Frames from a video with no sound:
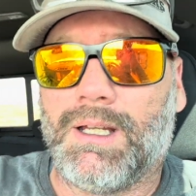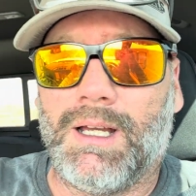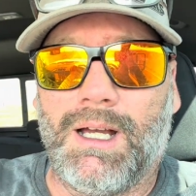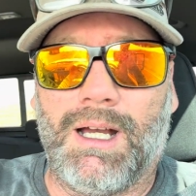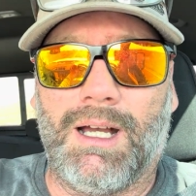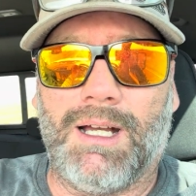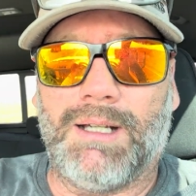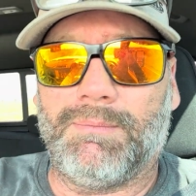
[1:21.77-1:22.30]

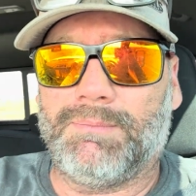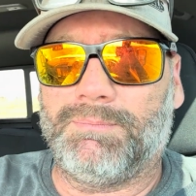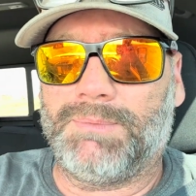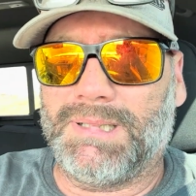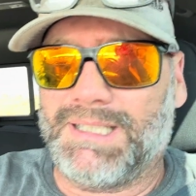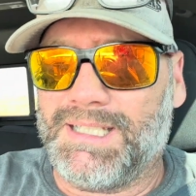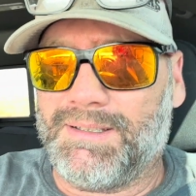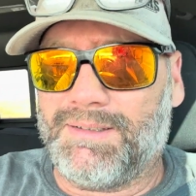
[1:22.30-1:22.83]

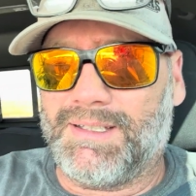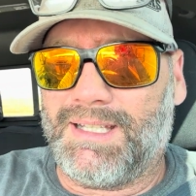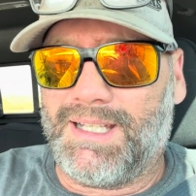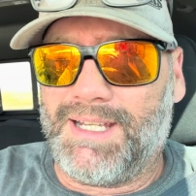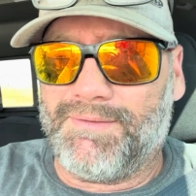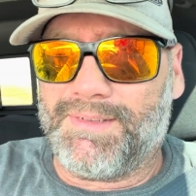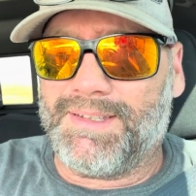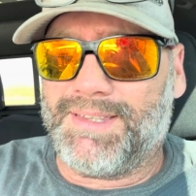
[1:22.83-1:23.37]
But
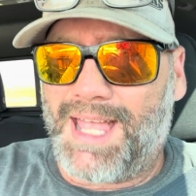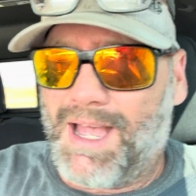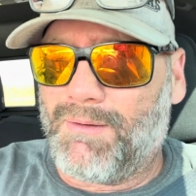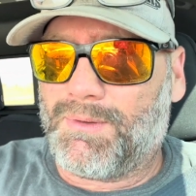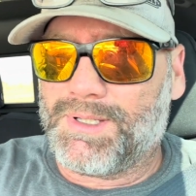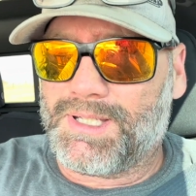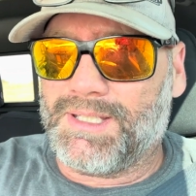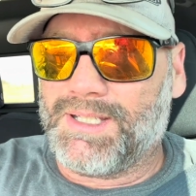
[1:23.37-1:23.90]
even that
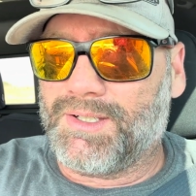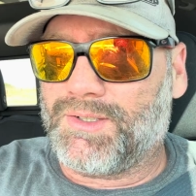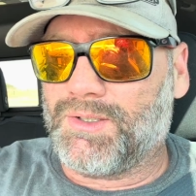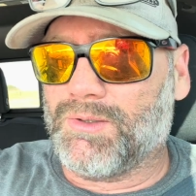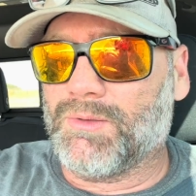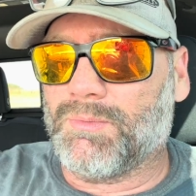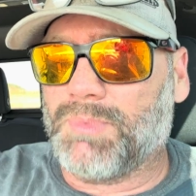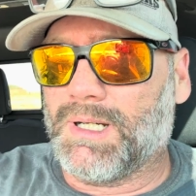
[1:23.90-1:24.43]
was an
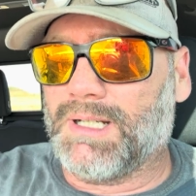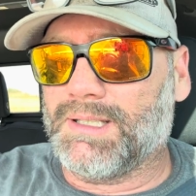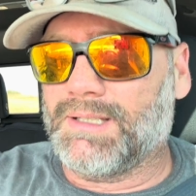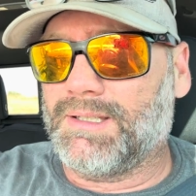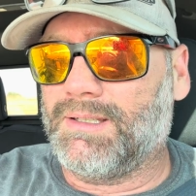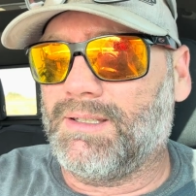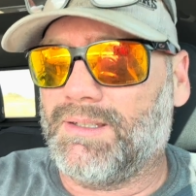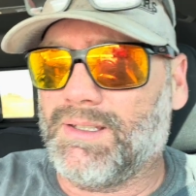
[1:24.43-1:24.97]
issue, but
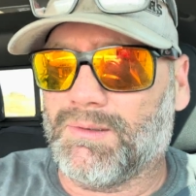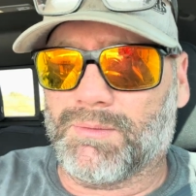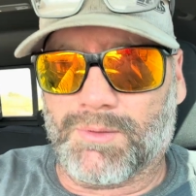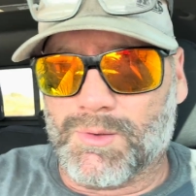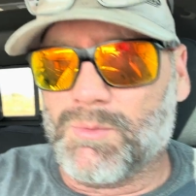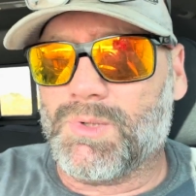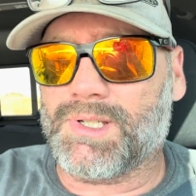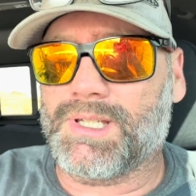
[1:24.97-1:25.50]
the
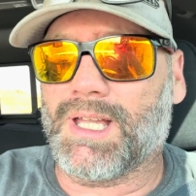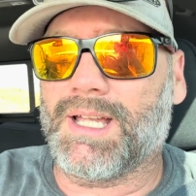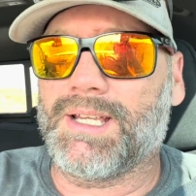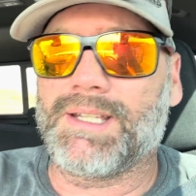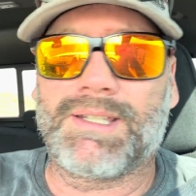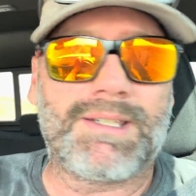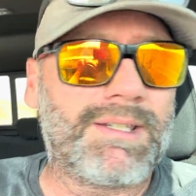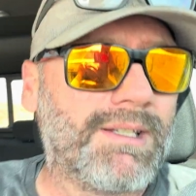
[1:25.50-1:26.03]
room was
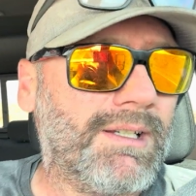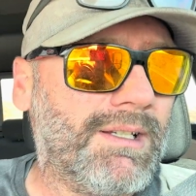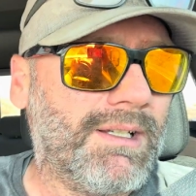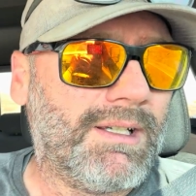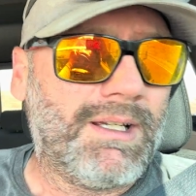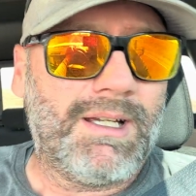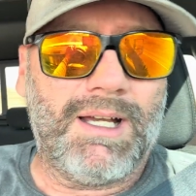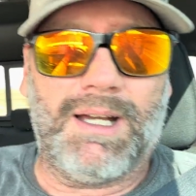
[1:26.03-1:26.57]
nice.
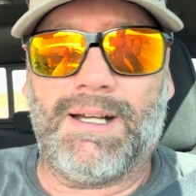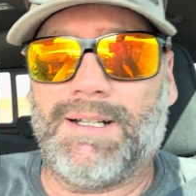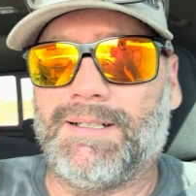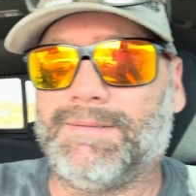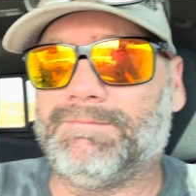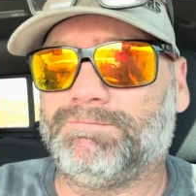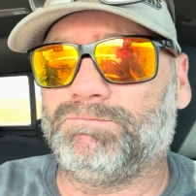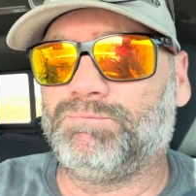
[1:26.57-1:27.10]

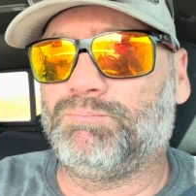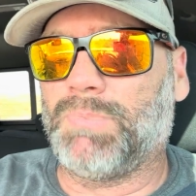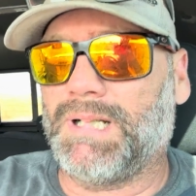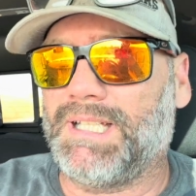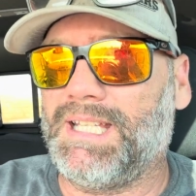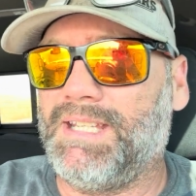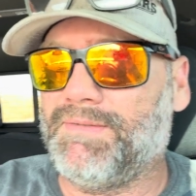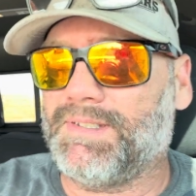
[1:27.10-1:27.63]

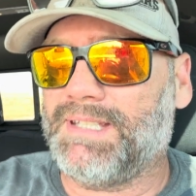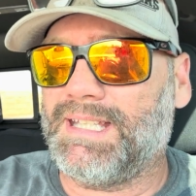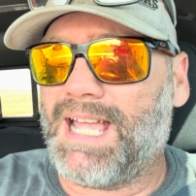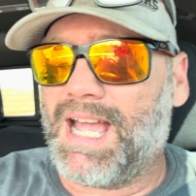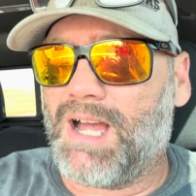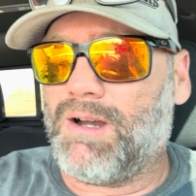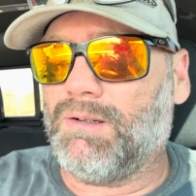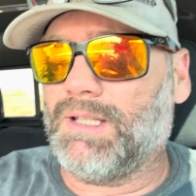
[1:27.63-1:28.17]
But even
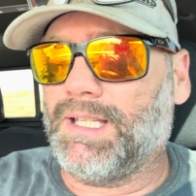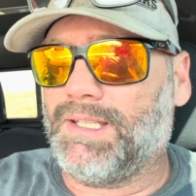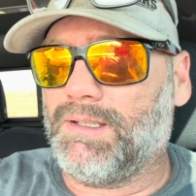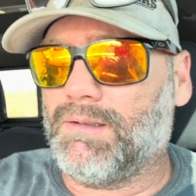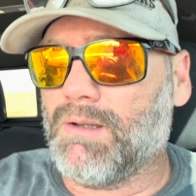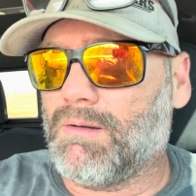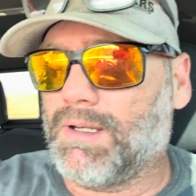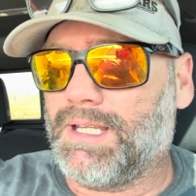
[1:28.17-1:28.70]
now, like,
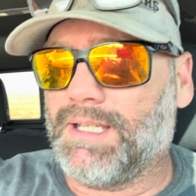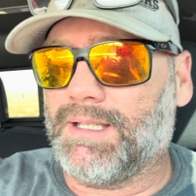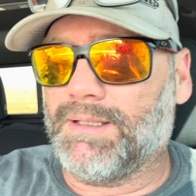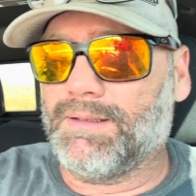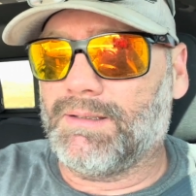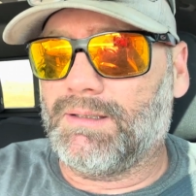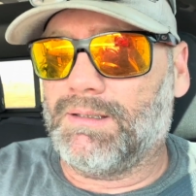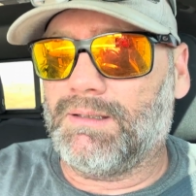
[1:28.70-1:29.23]
you don't get
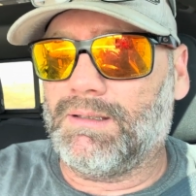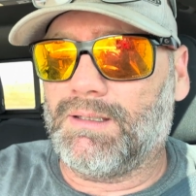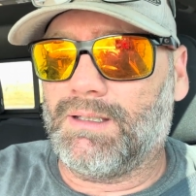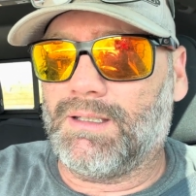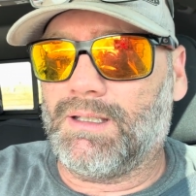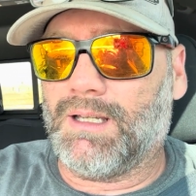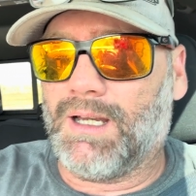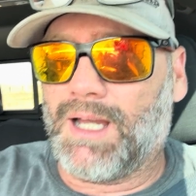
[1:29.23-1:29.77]

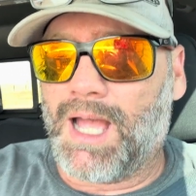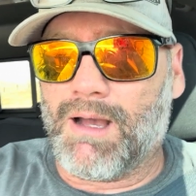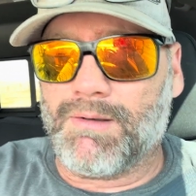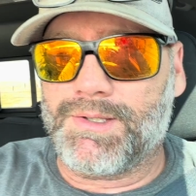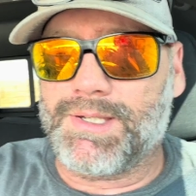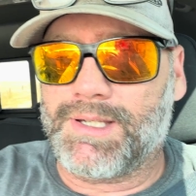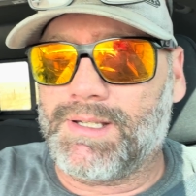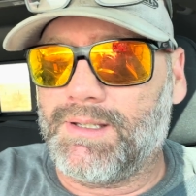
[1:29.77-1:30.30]

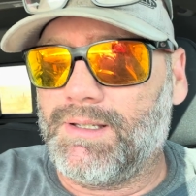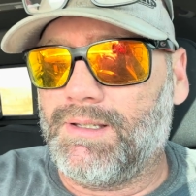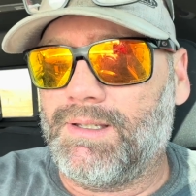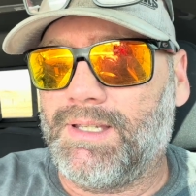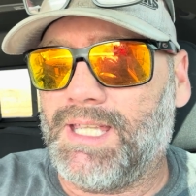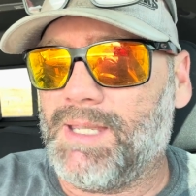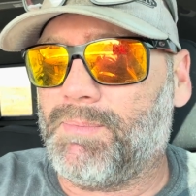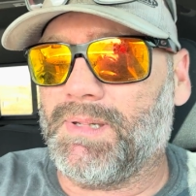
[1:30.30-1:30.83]

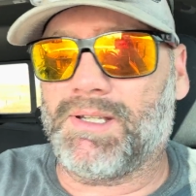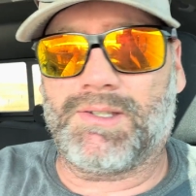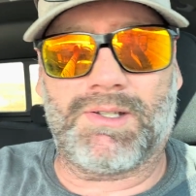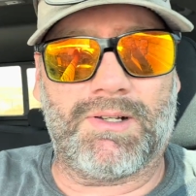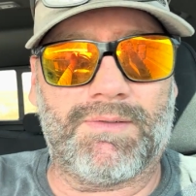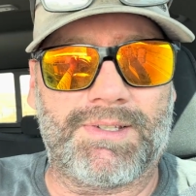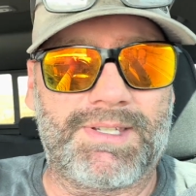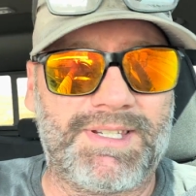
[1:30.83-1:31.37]
housekeeping
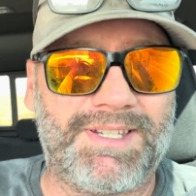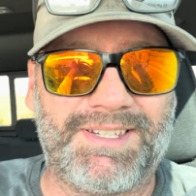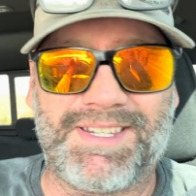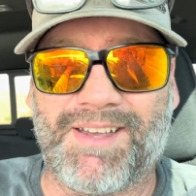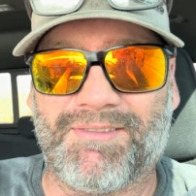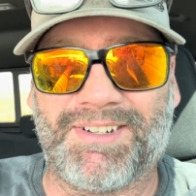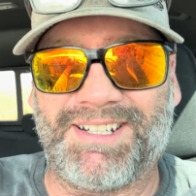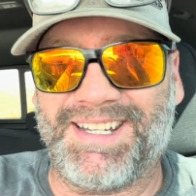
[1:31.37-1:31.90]
services
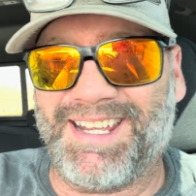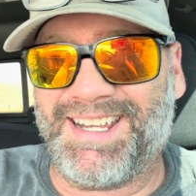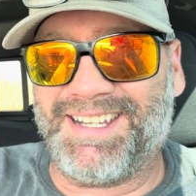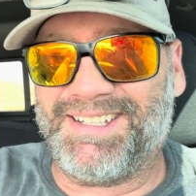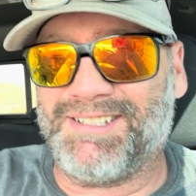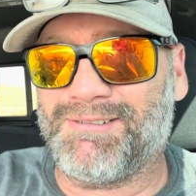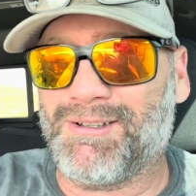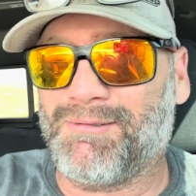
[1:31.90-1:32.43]
every day.
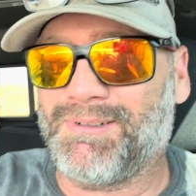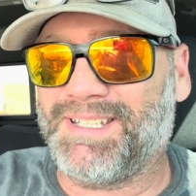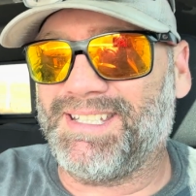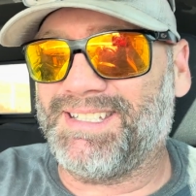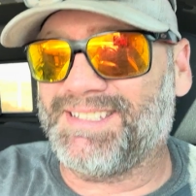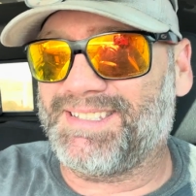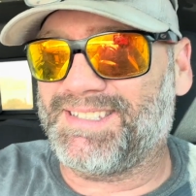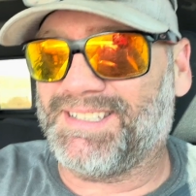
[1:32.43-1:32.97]
You don't
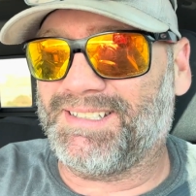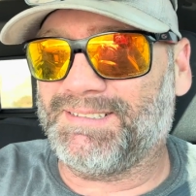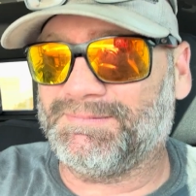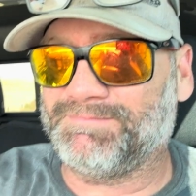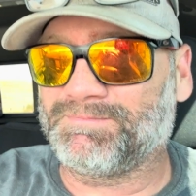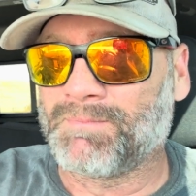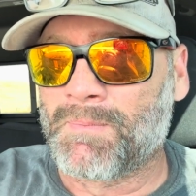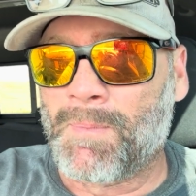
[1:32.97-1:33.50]
get,
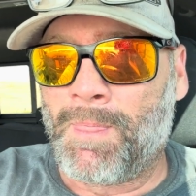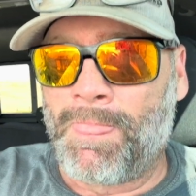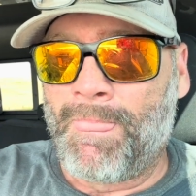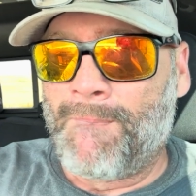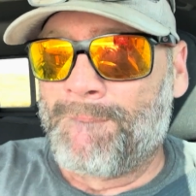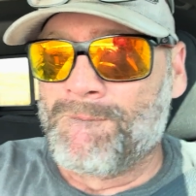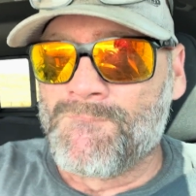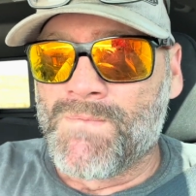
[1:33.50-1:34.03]

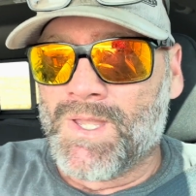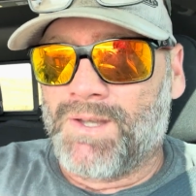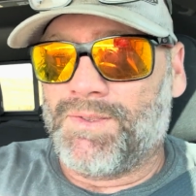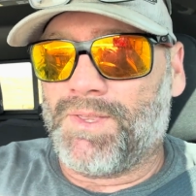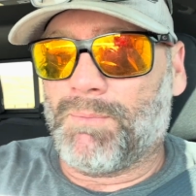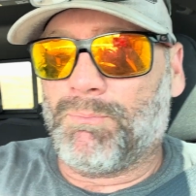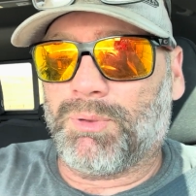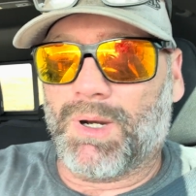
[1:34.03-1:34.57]

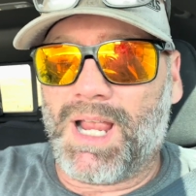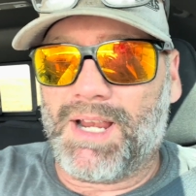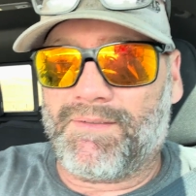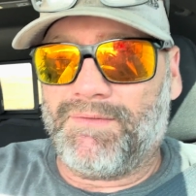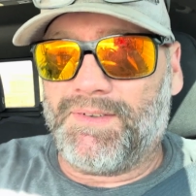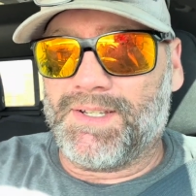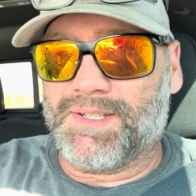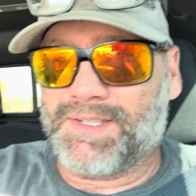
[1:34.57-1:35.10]
the
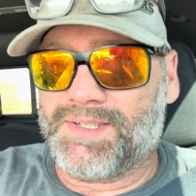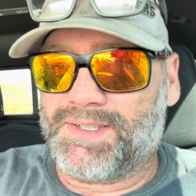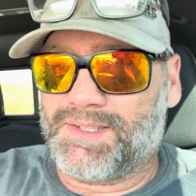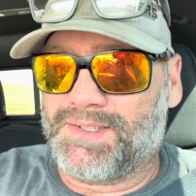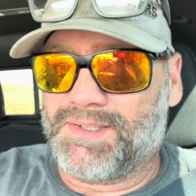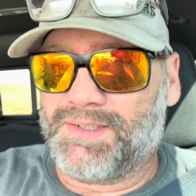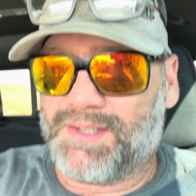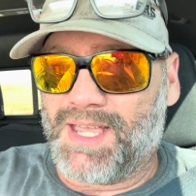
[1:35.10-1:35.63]

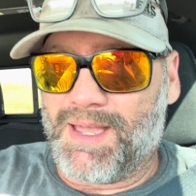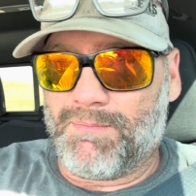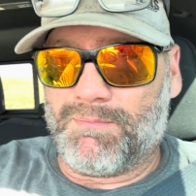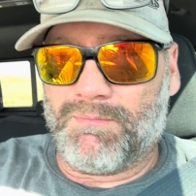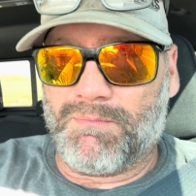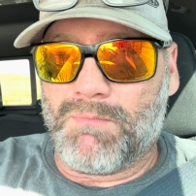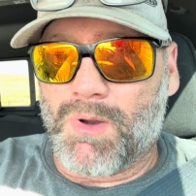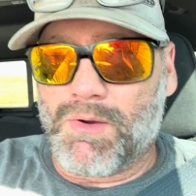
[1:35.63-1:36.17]
breakfasts at
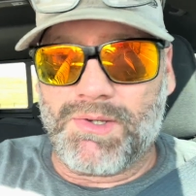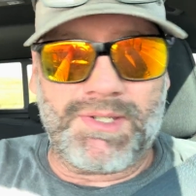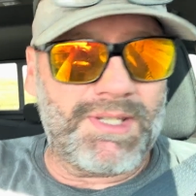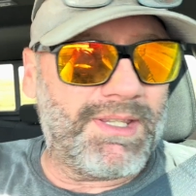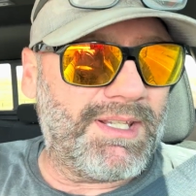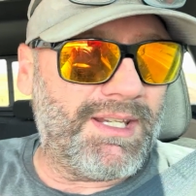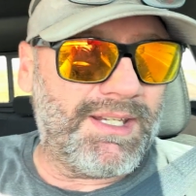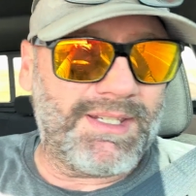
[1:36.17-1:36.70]
most
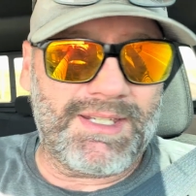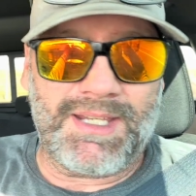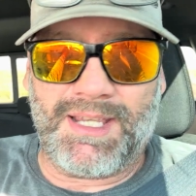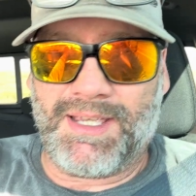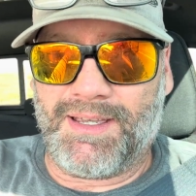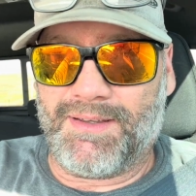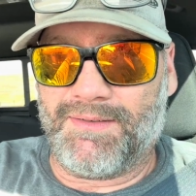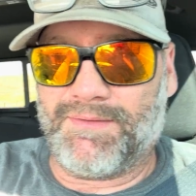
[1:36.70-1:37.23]
of these
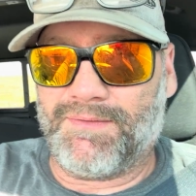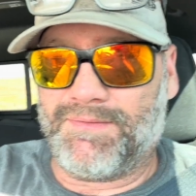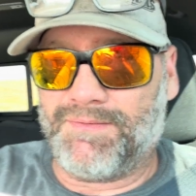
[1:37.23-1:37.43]
have